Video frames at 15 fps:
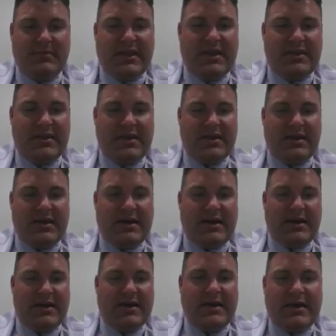And then
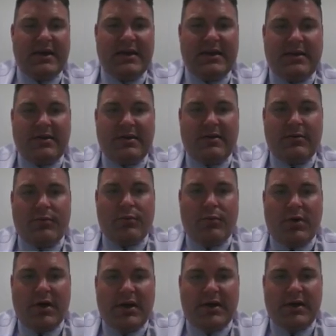at
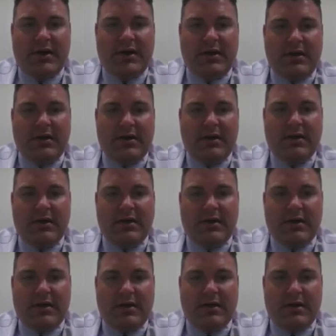1, I'll
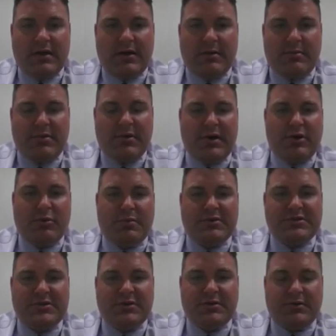put an open
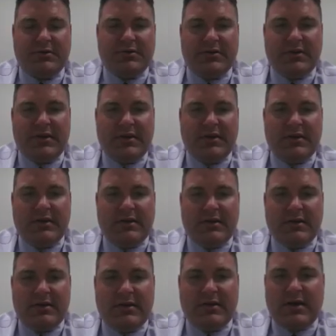circle,
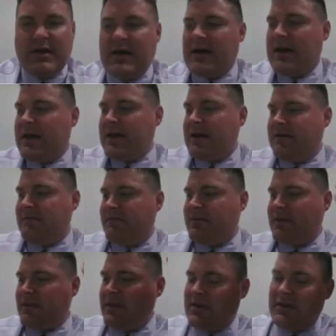I have
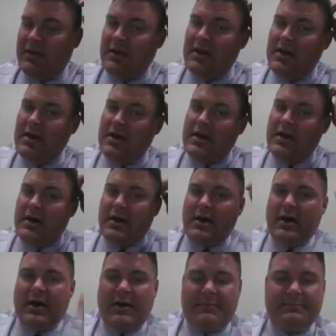the
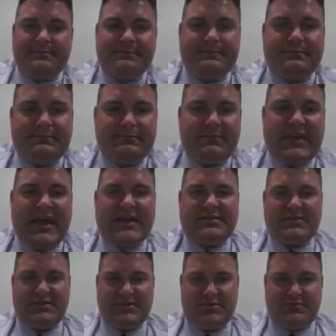
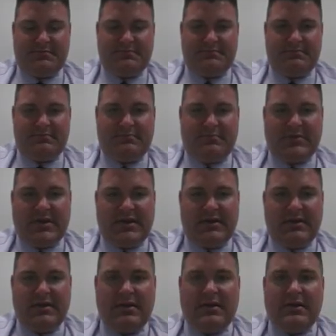asymptote.
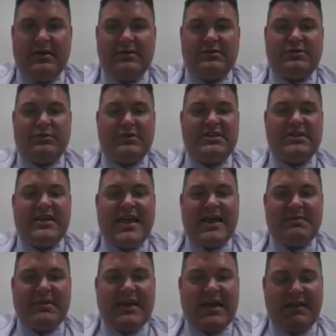Okay, so what's the
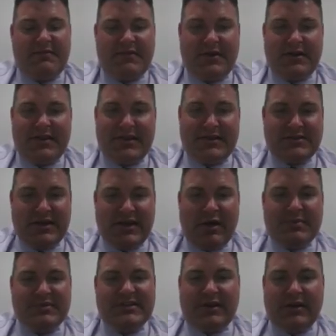end behavior? I think it's going to
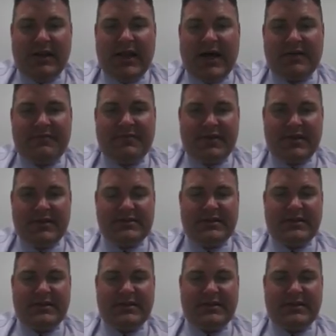help us out a lot for this.